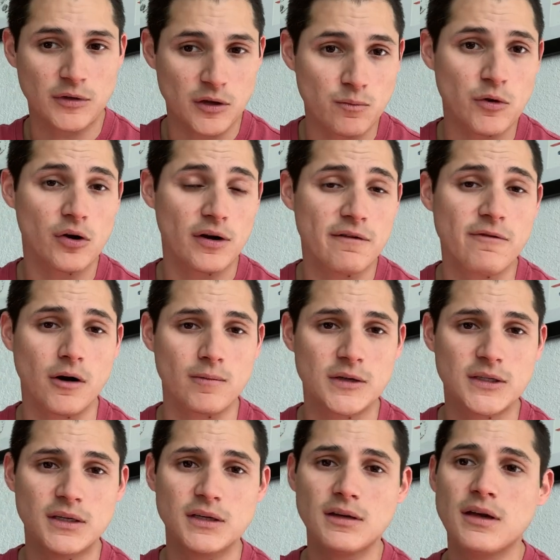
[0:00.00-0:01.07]
community
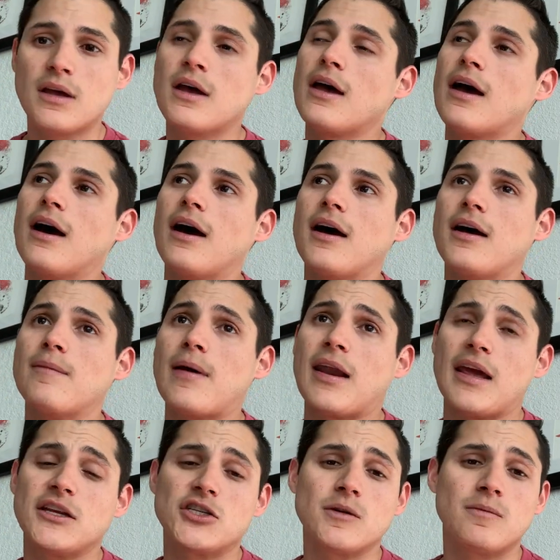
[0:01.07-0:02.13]
pharmacy at
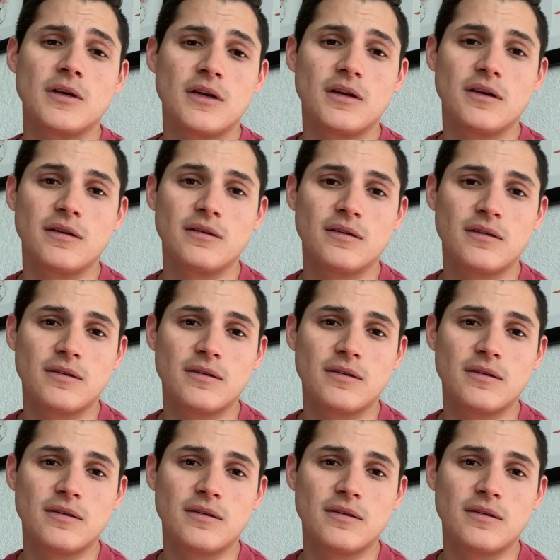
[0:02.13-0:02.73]
HEB